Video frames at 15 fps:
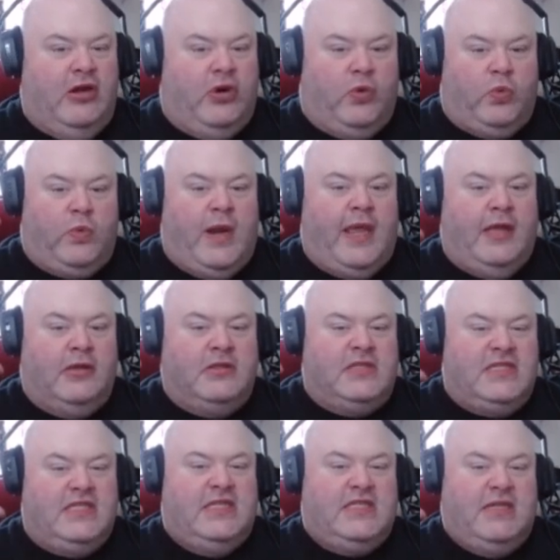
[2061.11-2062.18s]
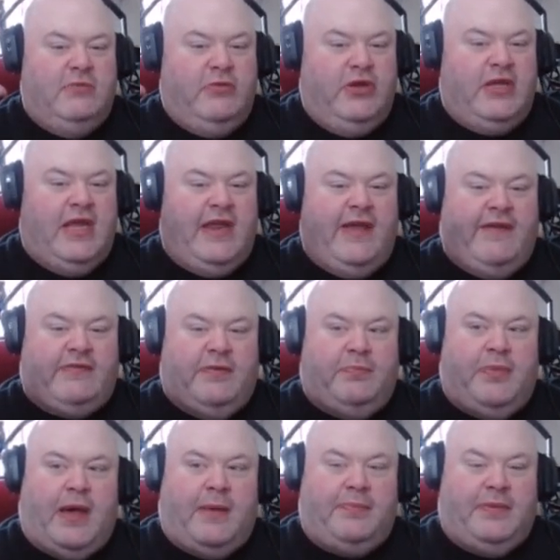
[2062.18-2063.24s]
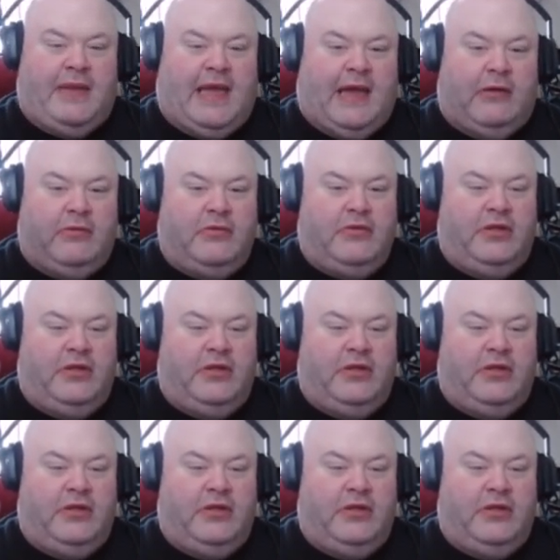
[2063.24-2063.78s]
on a rail system where you kind of have to pop it out,